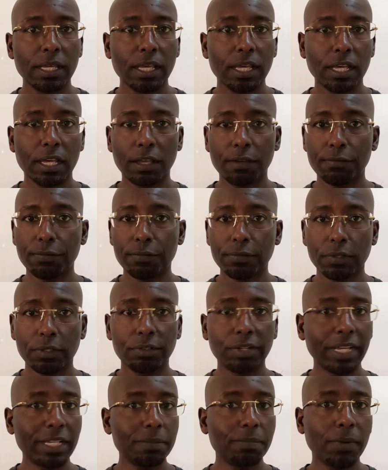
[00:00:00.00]
have
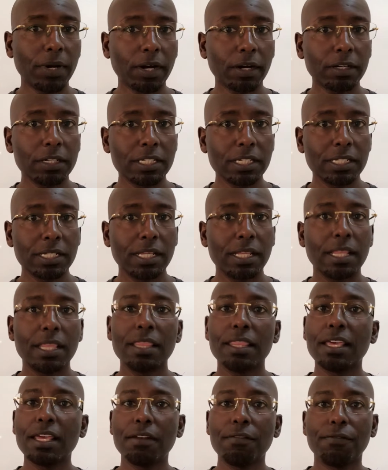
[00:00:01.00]
great marks,
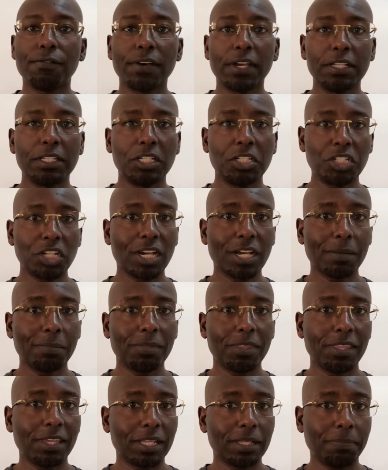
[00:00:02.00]
and then find a job
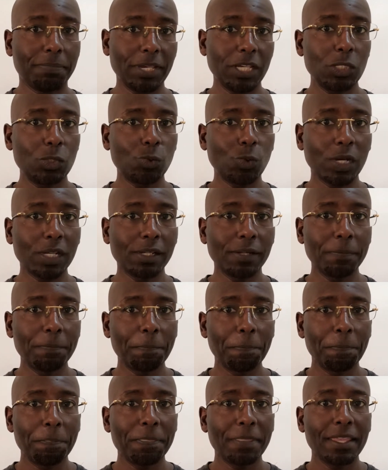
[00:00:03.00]
that pays well,
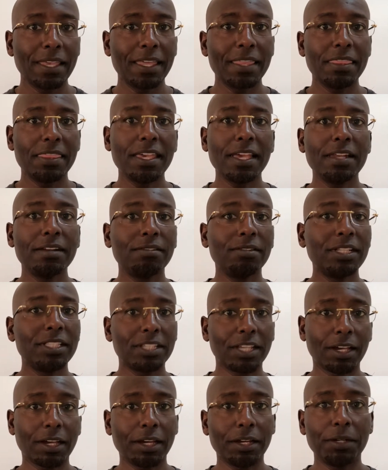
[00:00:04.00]
and then
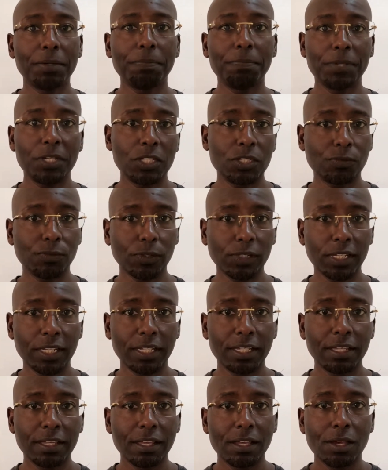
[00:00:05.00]
retire peacefully.
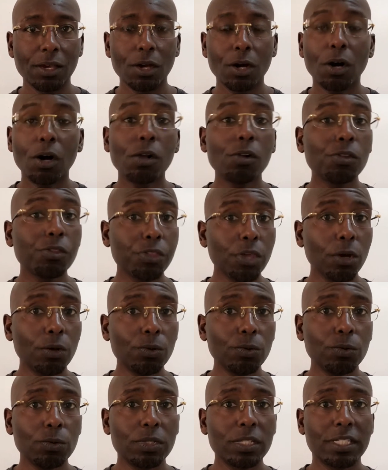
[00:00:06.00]

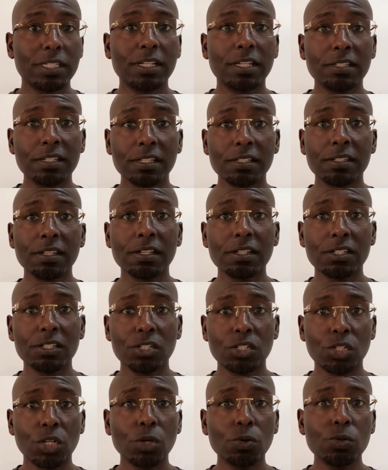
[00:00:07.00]
Although statistics
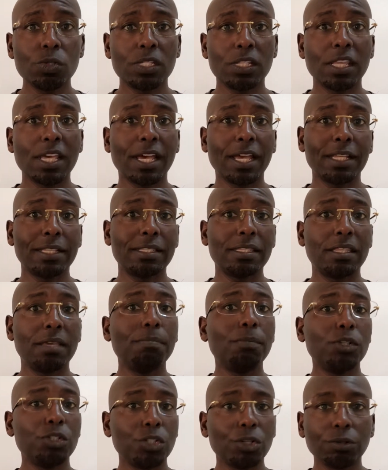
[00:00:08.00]
shows that the
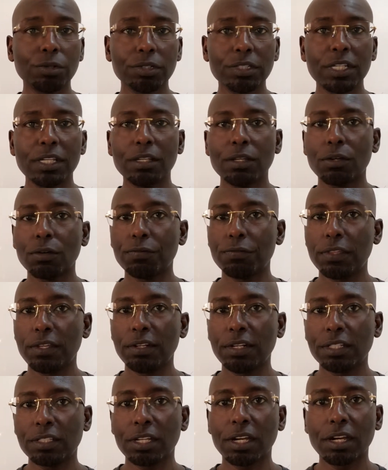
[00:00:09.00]
majority of the
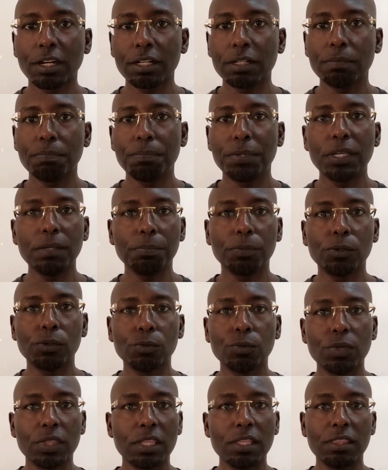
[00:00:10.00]
retired people
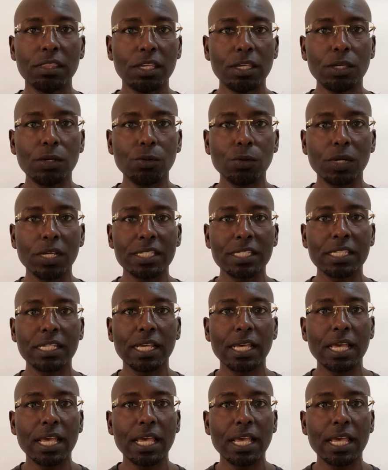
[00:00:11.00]
within the US